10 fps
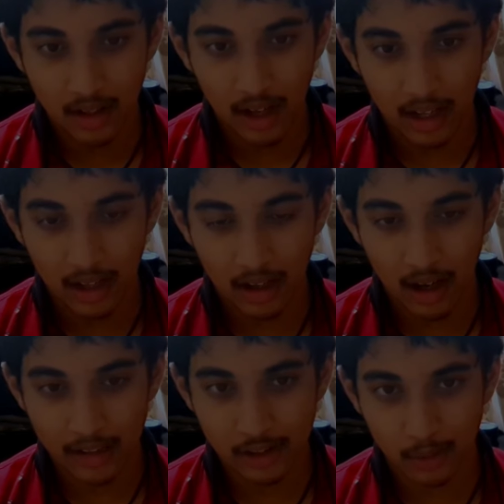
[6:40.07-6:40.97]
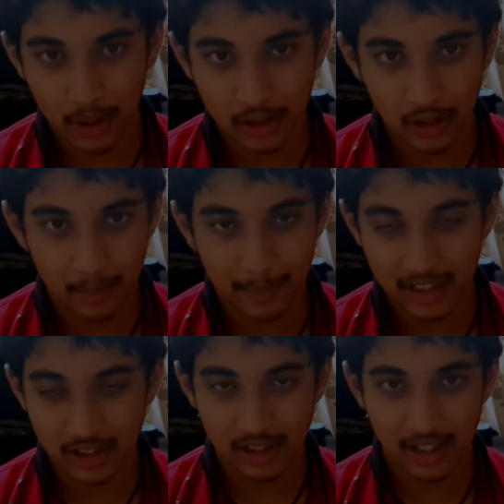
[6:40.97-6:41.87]
I just want to
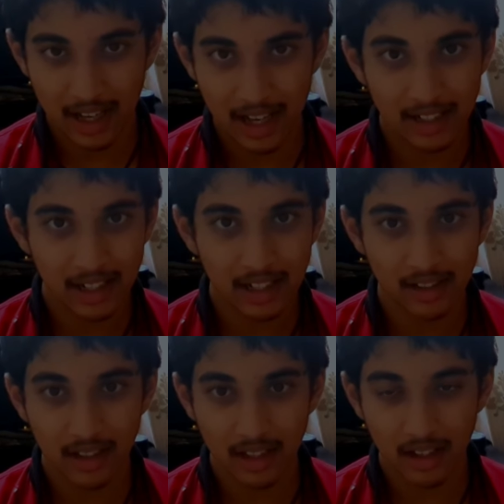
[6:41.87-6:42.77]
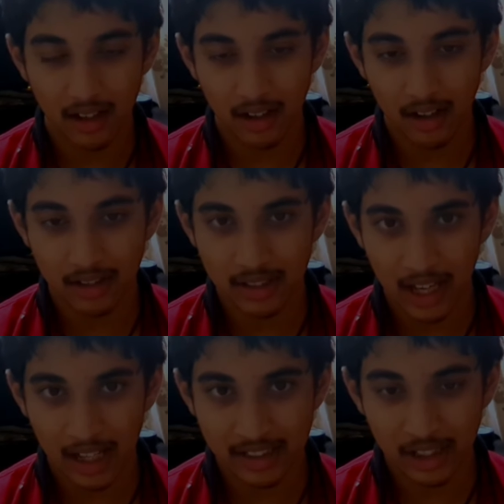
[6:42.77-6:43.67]
mention the ending. The
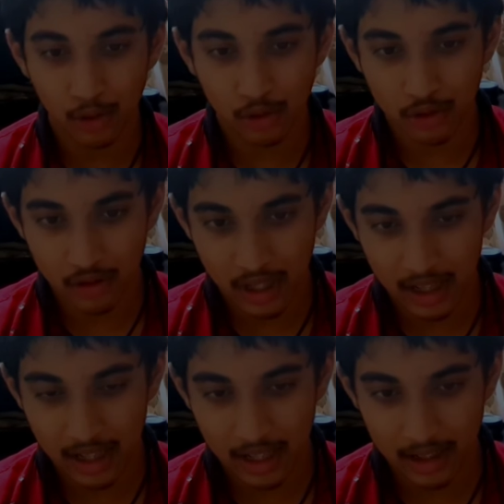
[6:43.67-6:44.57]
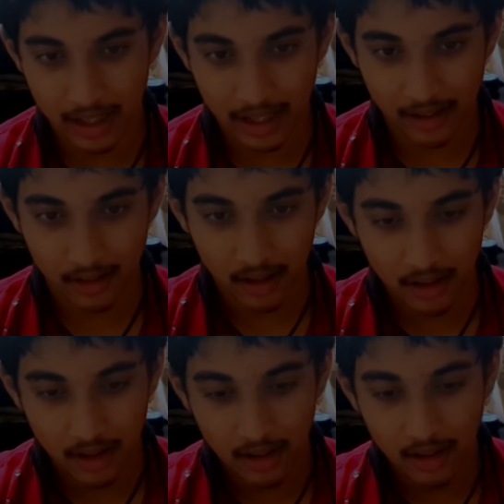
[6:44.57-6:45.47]
ending was really like
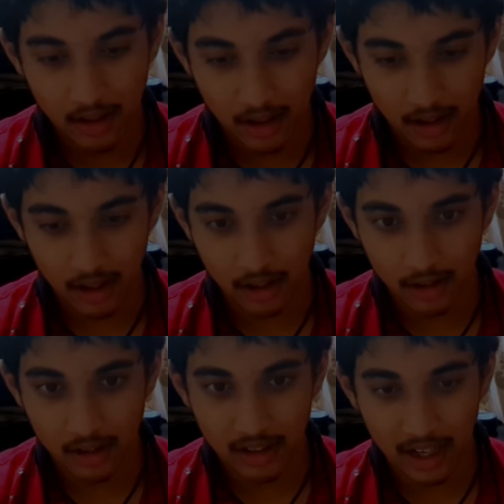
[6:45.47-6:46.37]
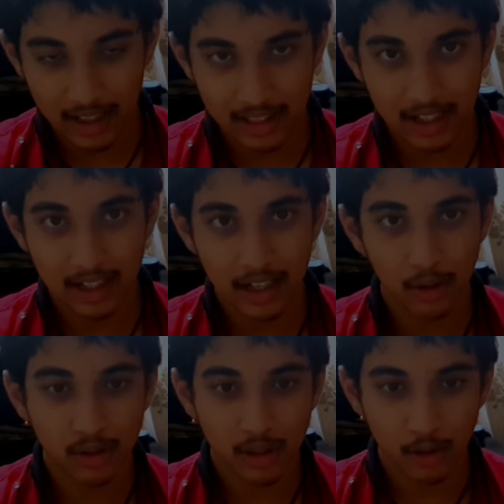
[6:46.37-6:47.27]
good. I think it
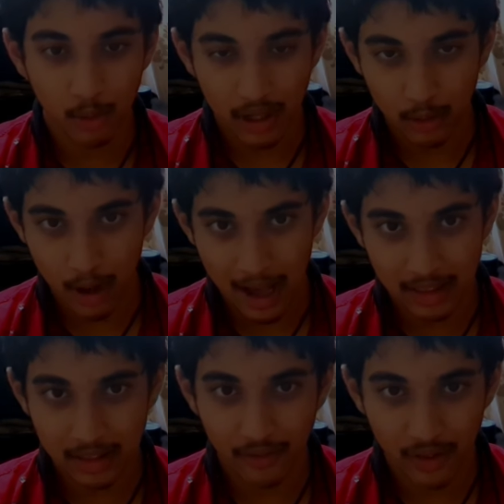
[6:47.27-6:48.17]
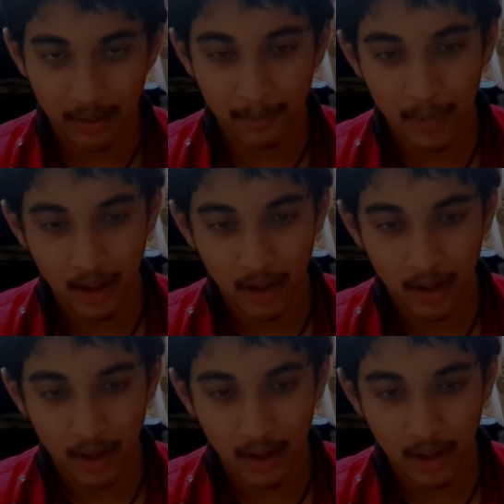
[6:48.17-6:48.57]
was a good way to end the film.